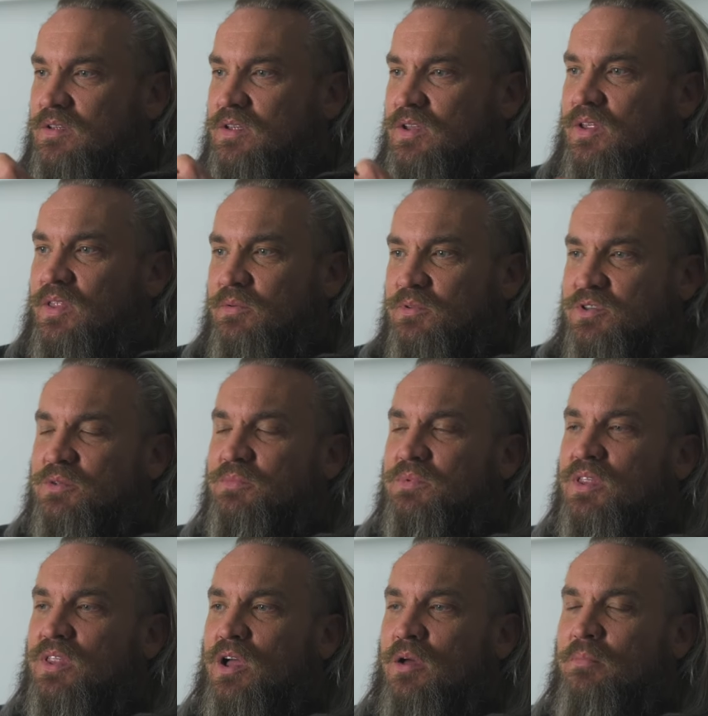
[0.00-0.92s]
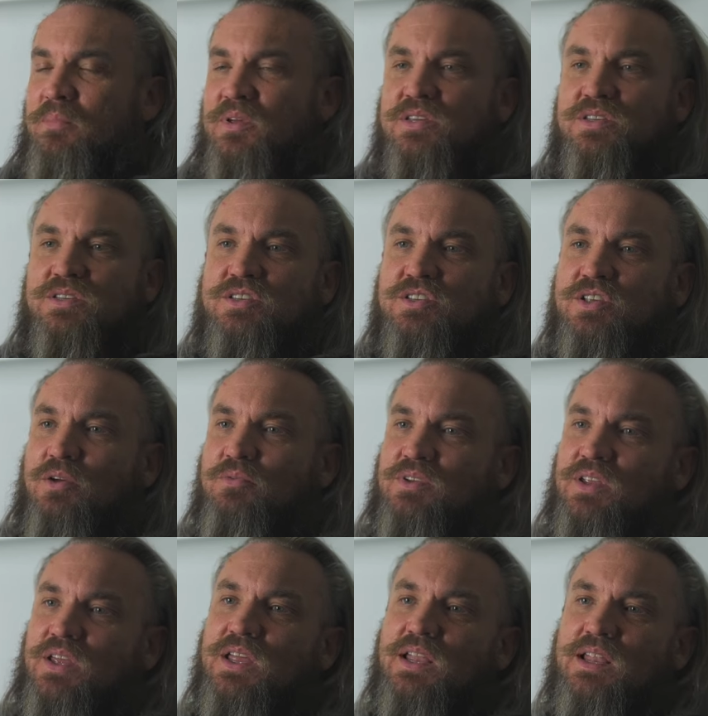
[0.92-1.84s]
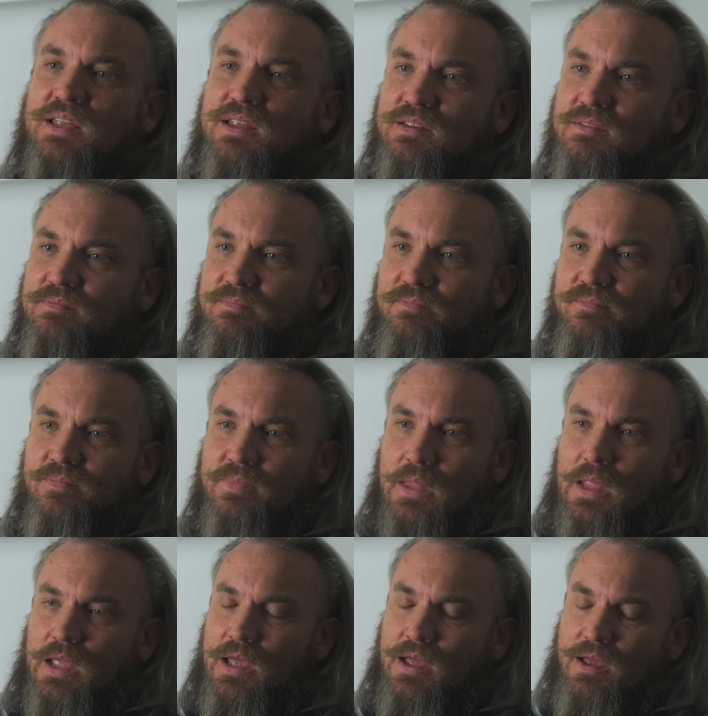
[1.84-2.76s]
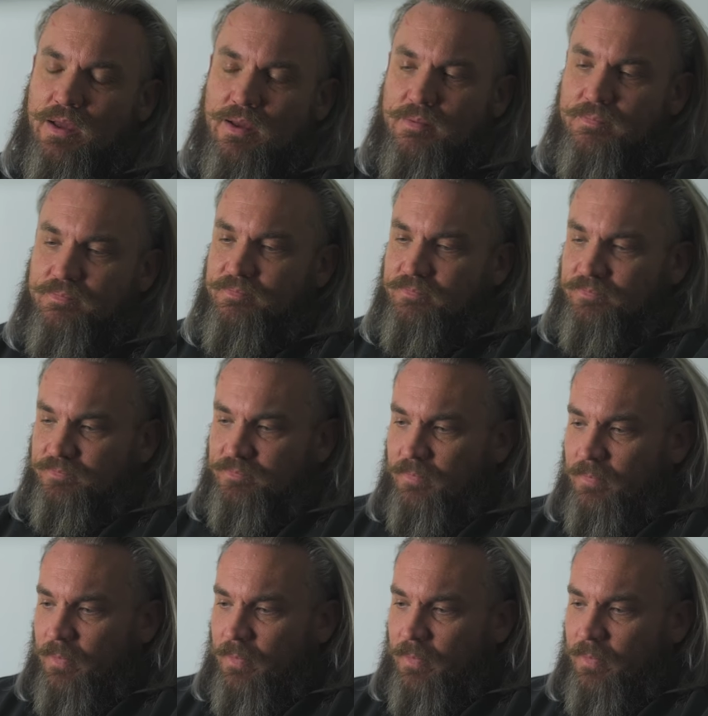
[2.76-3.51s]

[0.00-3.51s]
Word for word: you know, that was something that I missed so dearly um,